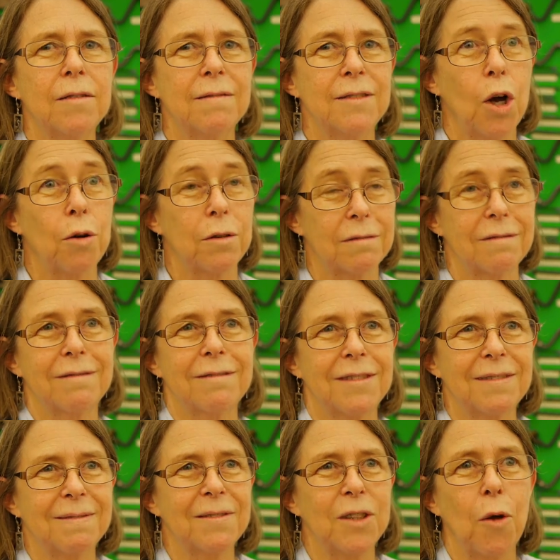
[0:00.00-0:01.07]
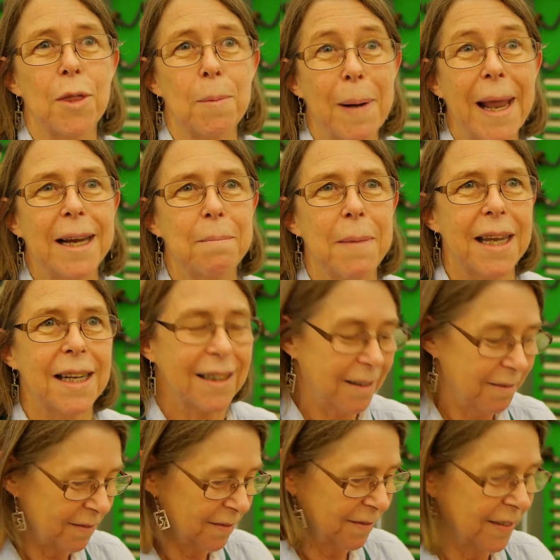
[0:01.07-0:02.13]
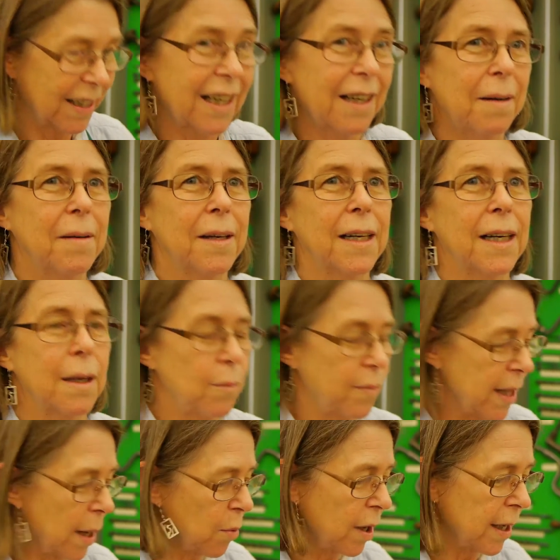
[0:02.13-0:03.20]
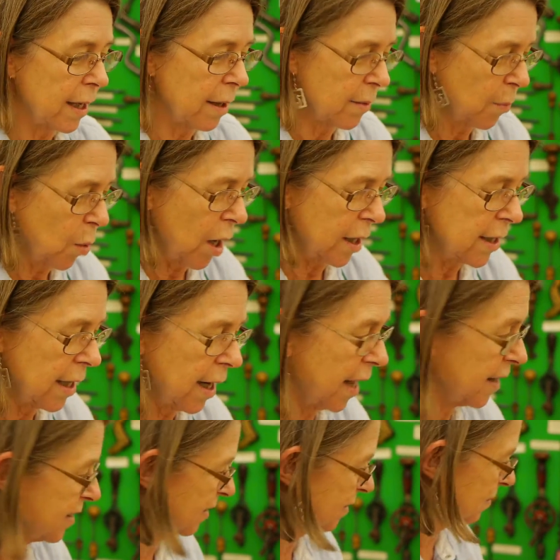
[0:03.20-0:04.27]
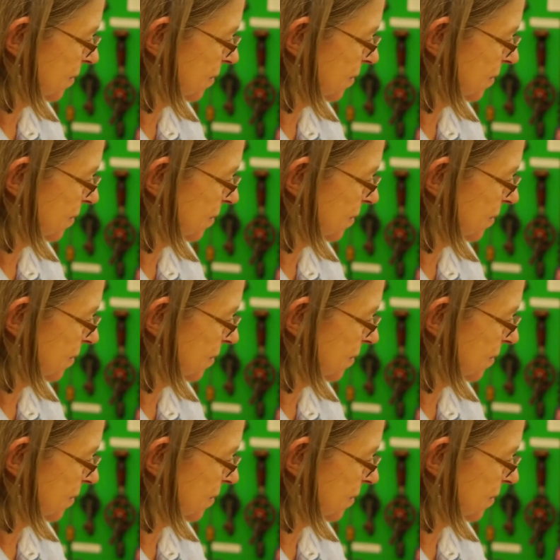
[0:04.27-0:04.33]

not not the plane maker, uh, and he, they were in, worked in London.